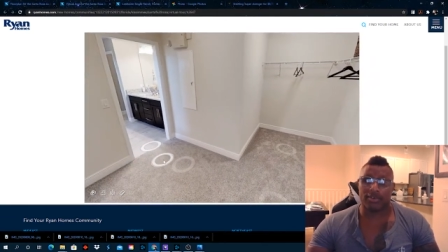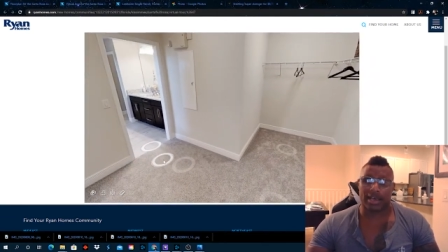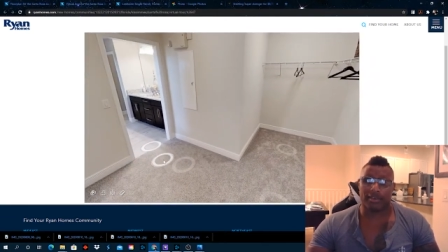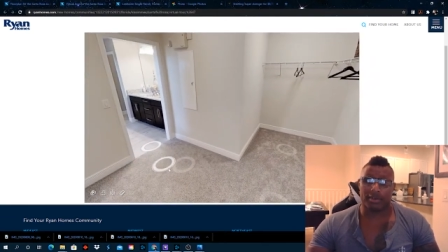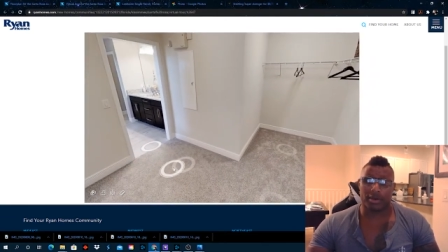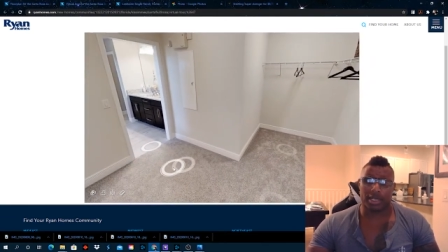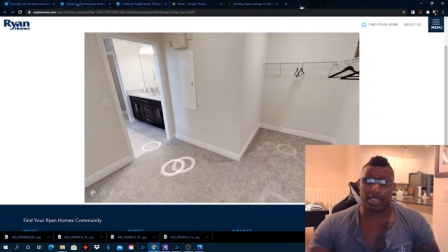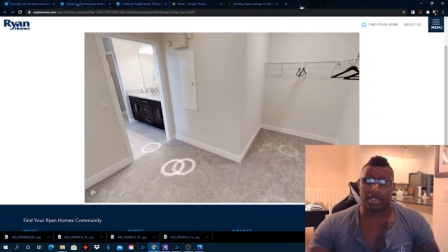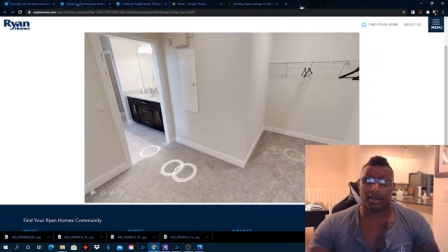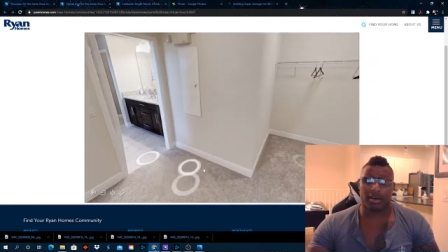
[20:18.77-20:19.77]
I have no
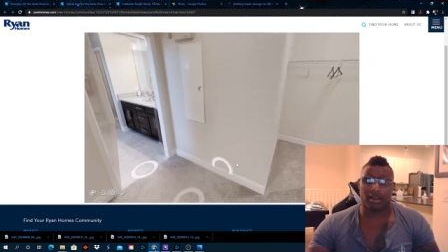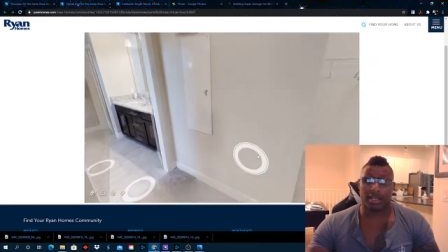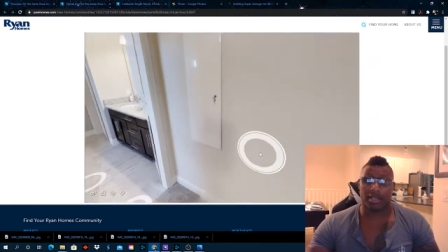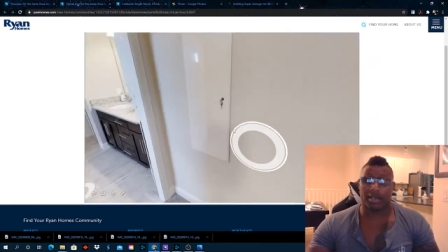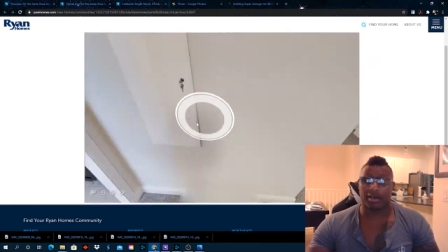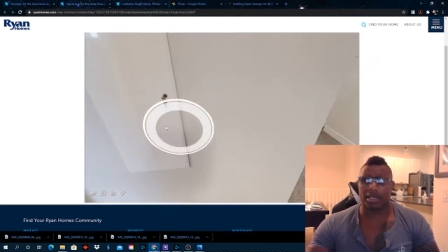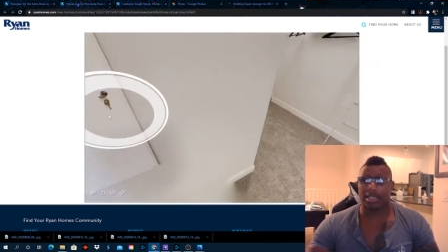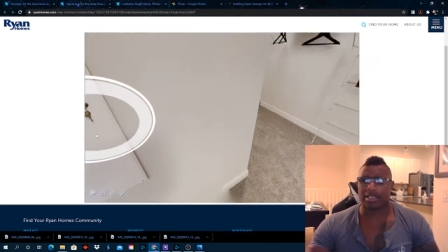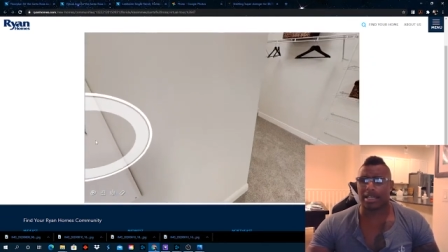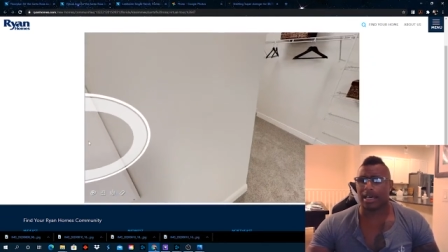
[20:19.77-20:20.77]
idea. All I know
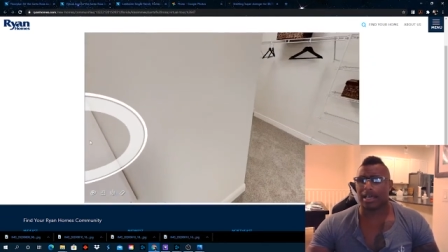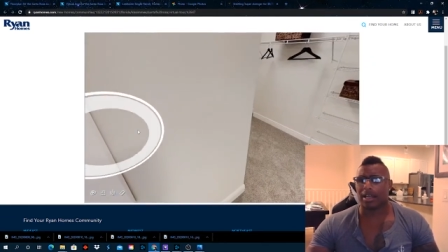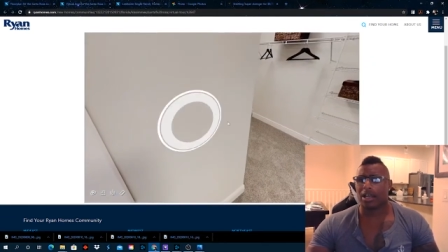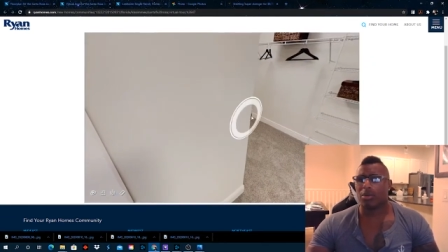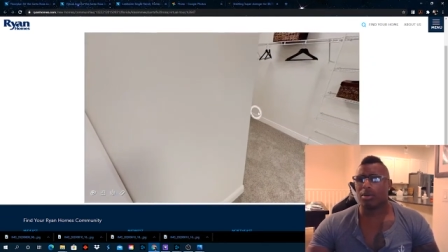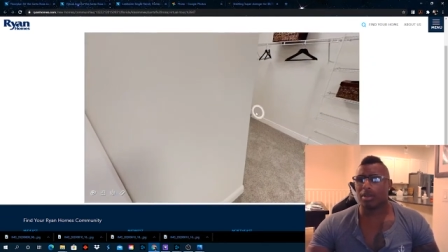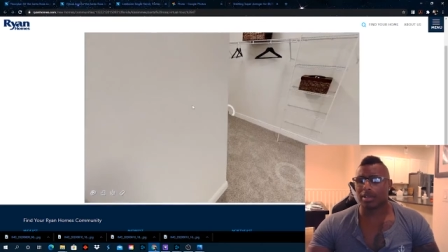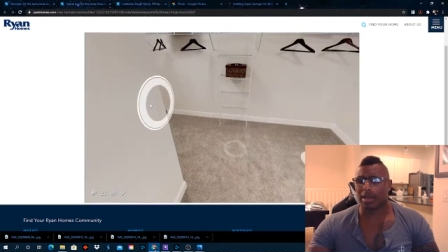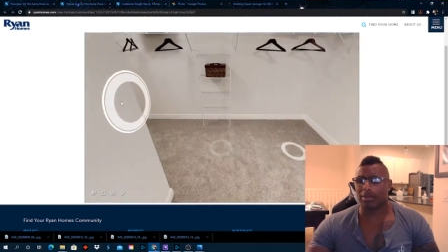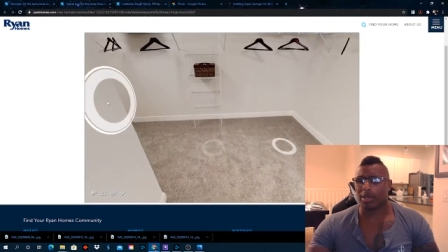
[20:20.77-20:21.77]
is that we
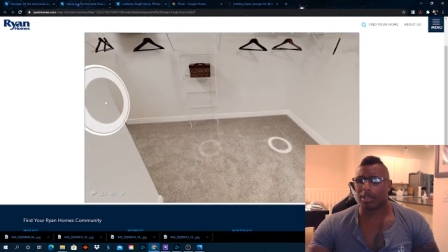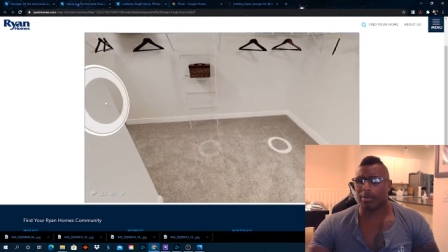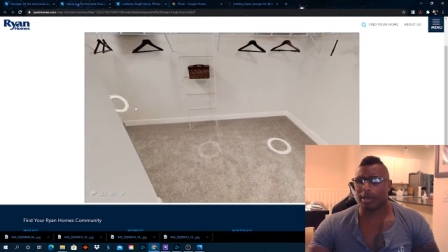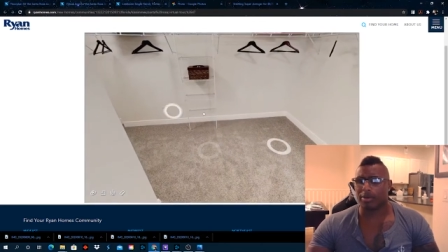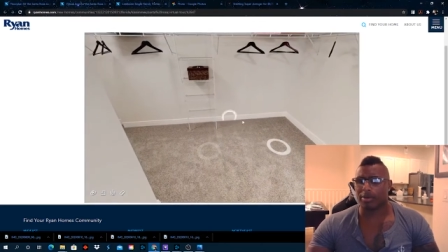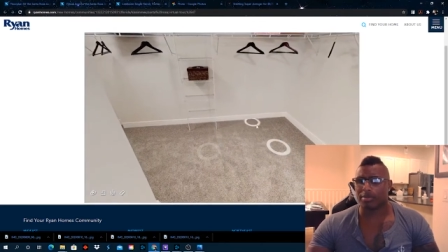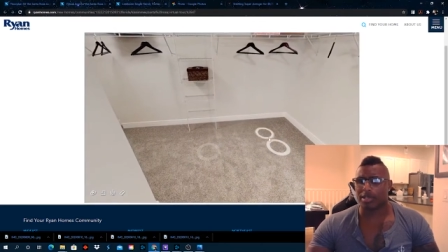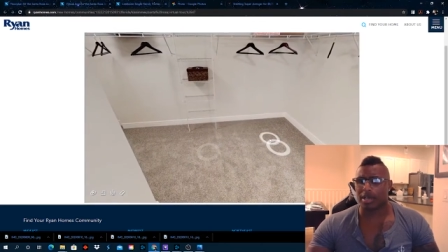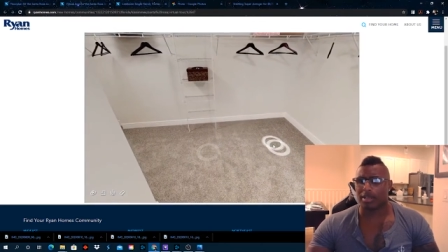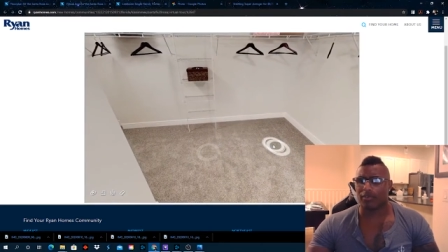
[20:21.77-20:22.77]
looked at one of the bedrooms
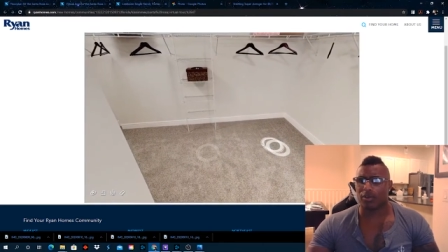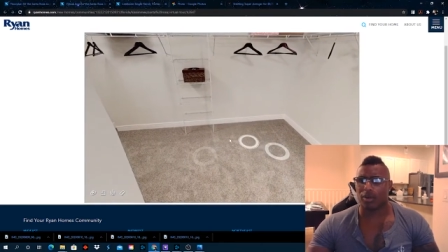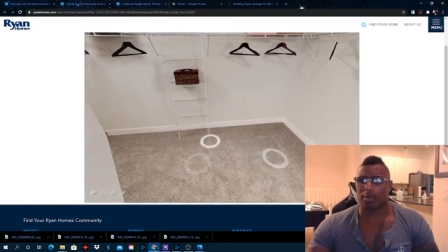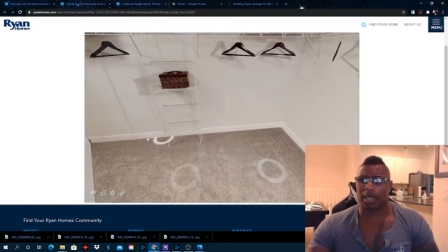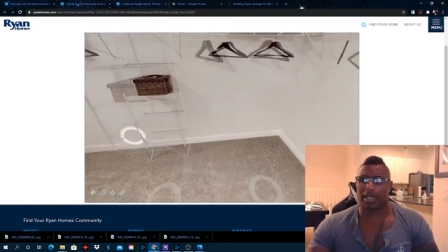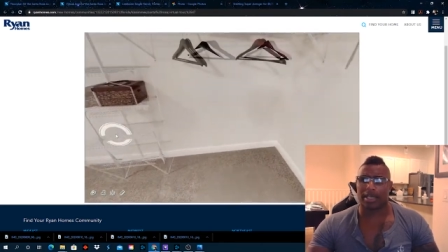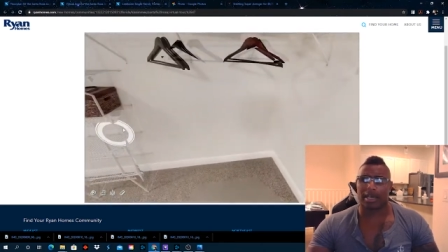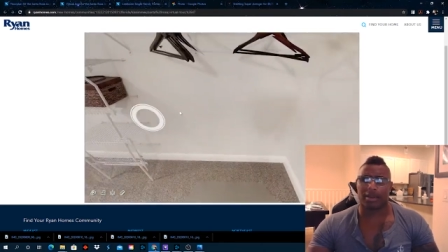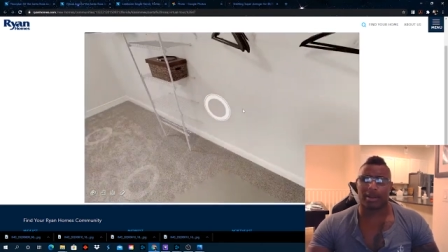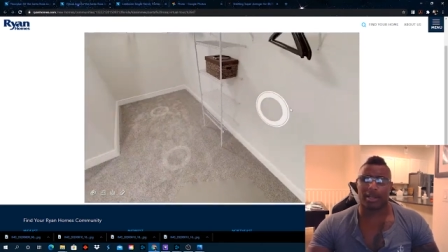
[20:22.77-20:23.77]
on the floor plan
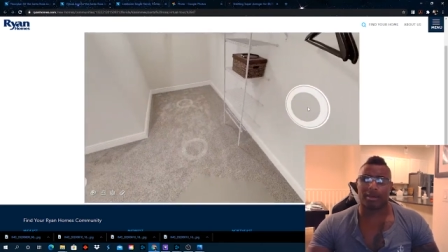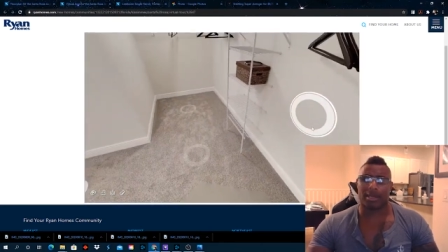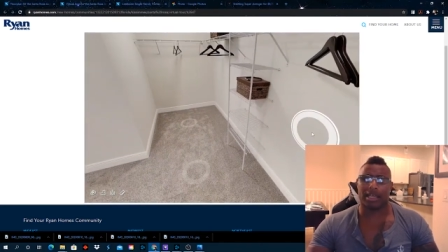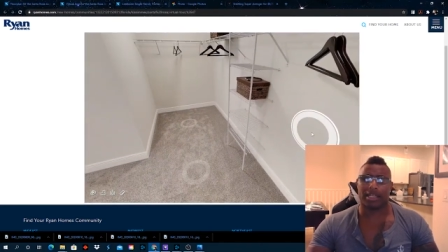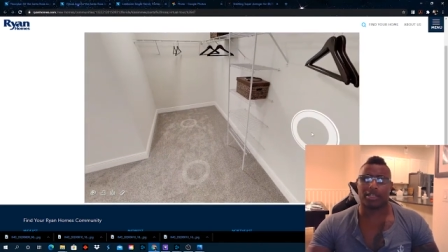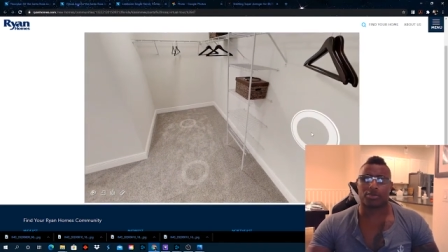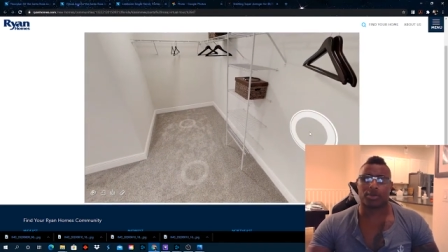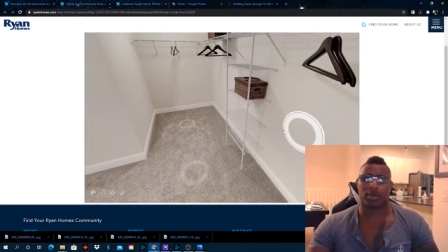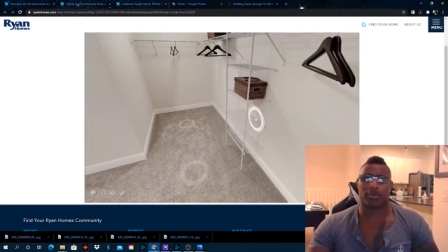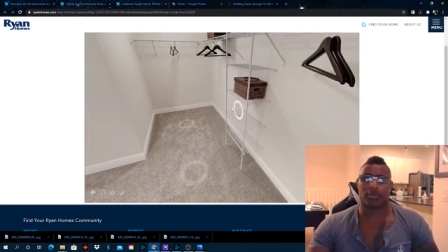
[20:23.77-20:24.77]
diagram and it's
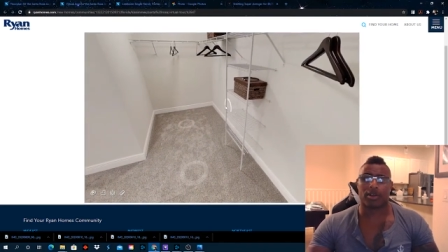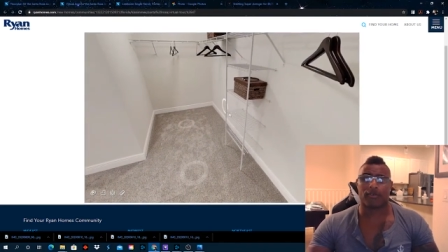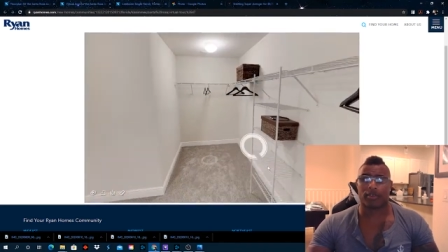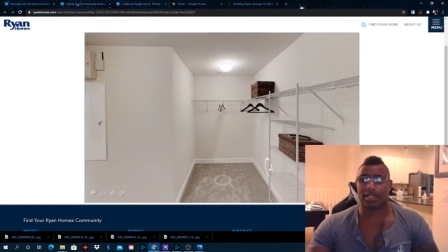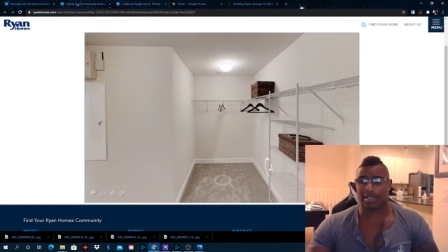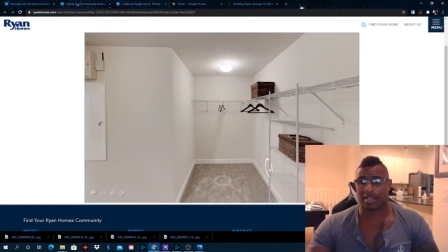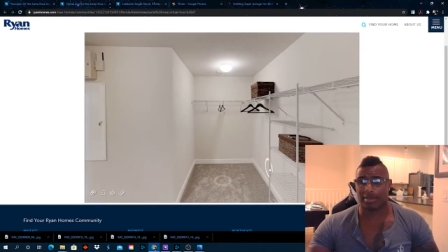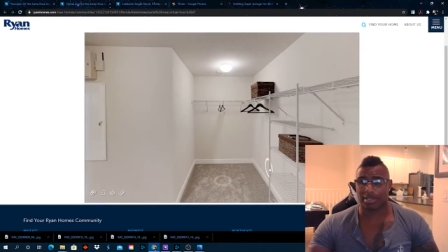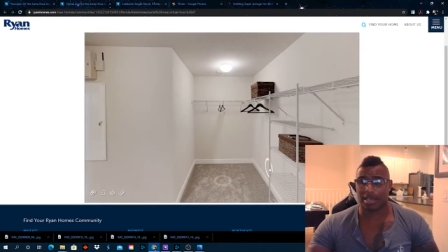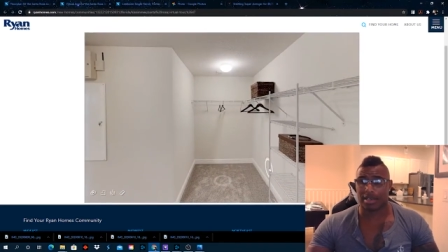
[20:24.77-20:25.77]
roughly the
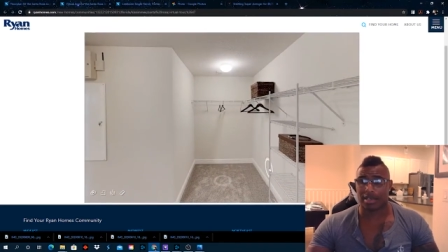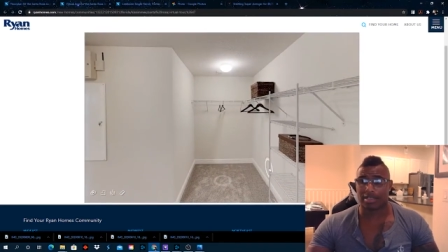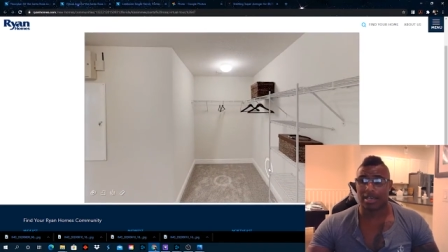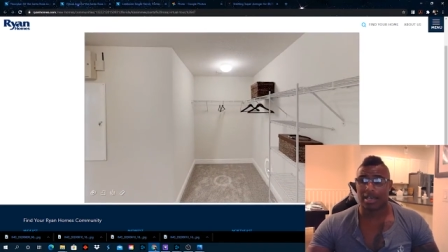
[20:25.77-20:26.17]
same size.